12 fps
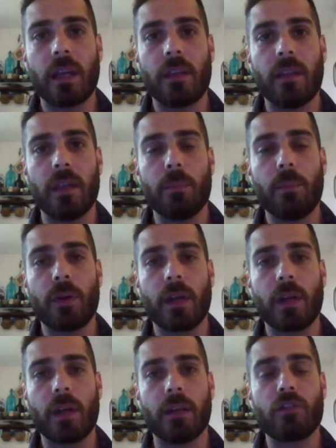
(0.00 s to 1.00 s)
and they put
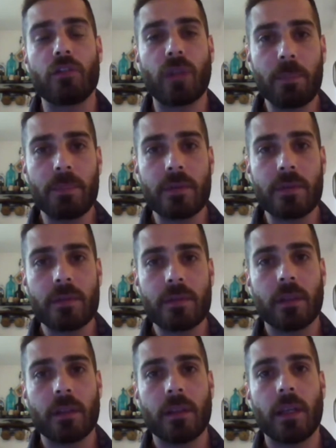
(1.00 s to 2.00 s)
on traps
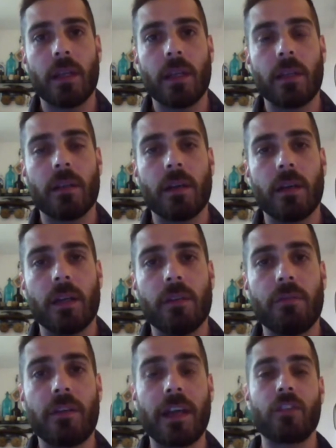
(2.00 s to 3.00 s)
and,
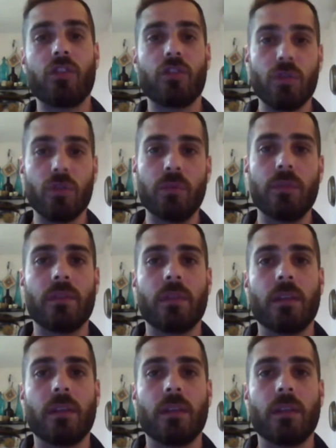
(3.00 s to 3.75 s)
in fact, shoot